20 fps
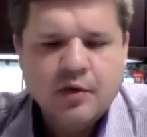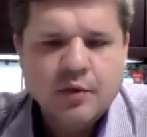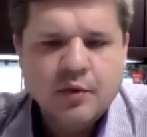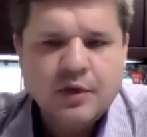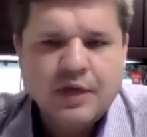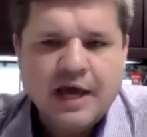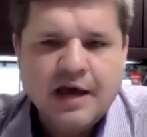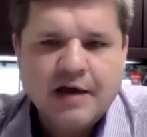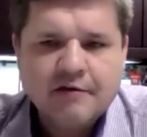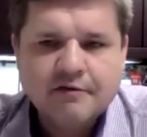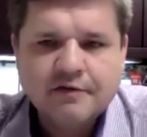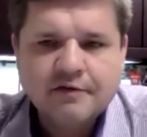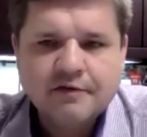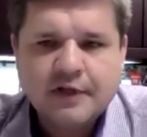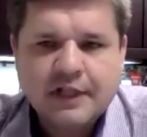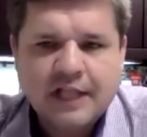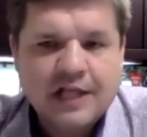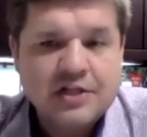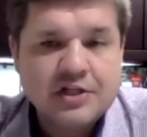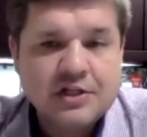We have
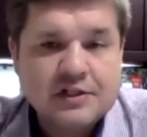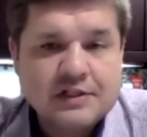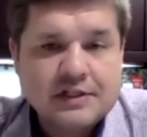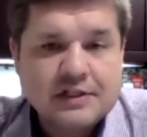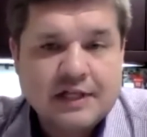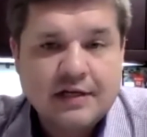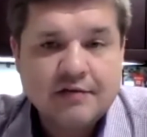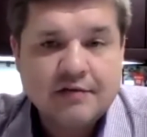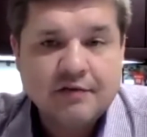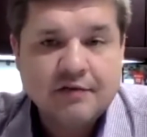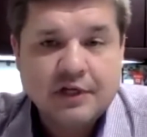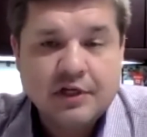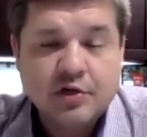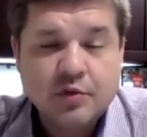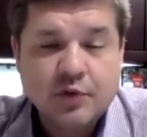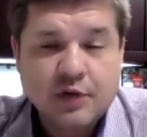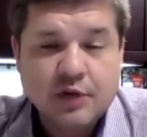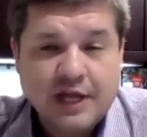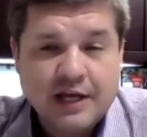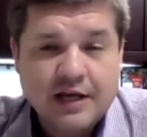legislatively
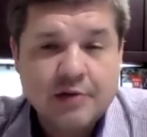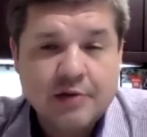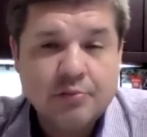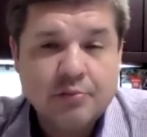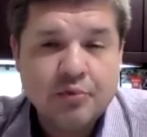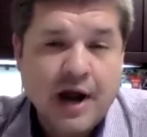created